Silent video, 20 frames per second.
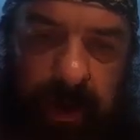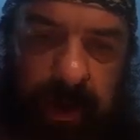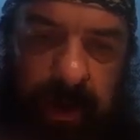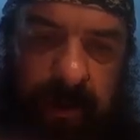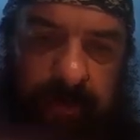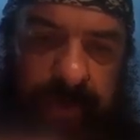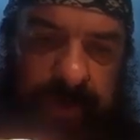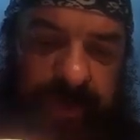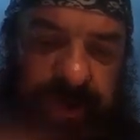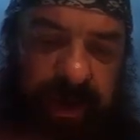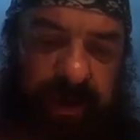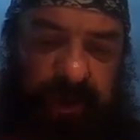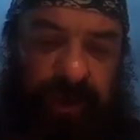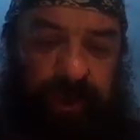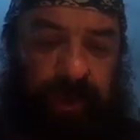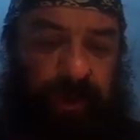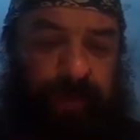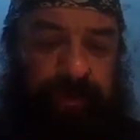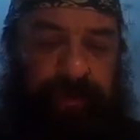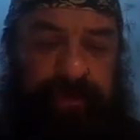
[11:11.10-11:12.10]
of
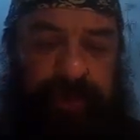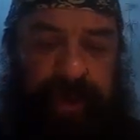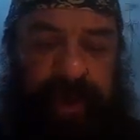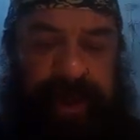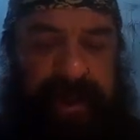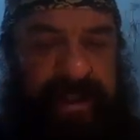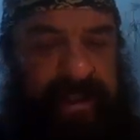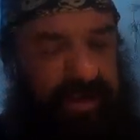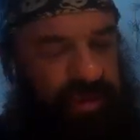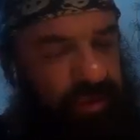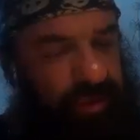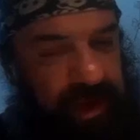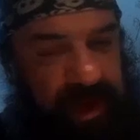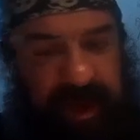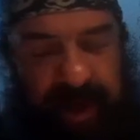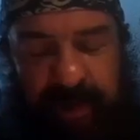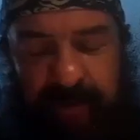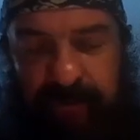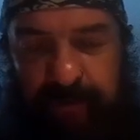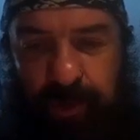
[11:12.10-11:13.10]
material. It's
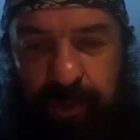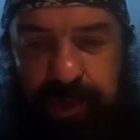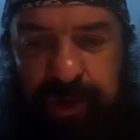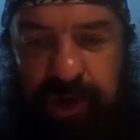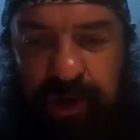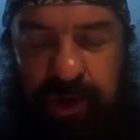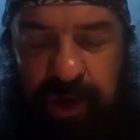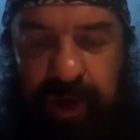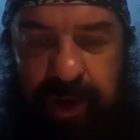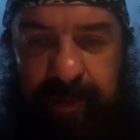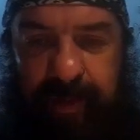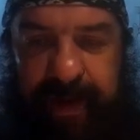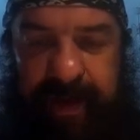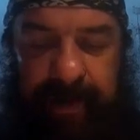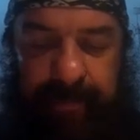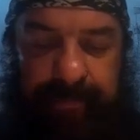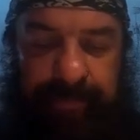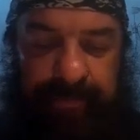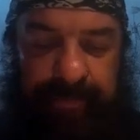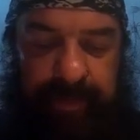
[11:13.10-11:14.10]
really a false economy,
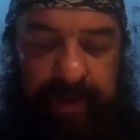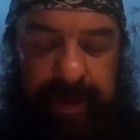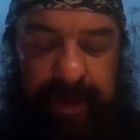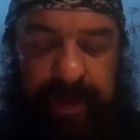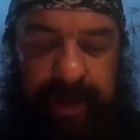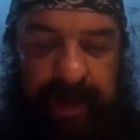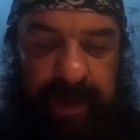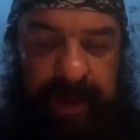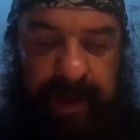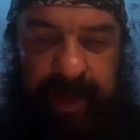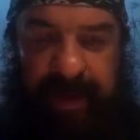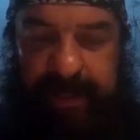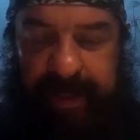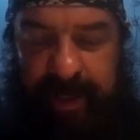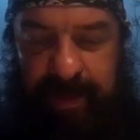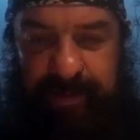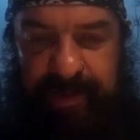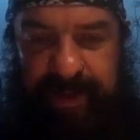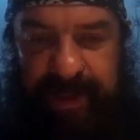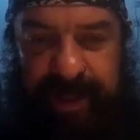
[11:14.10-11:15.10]
and I
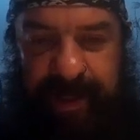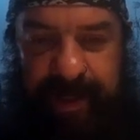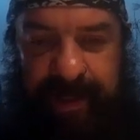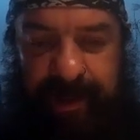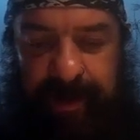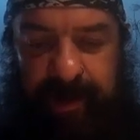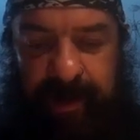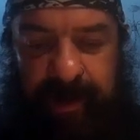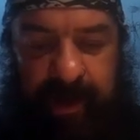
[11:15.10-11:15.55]
keep saying it,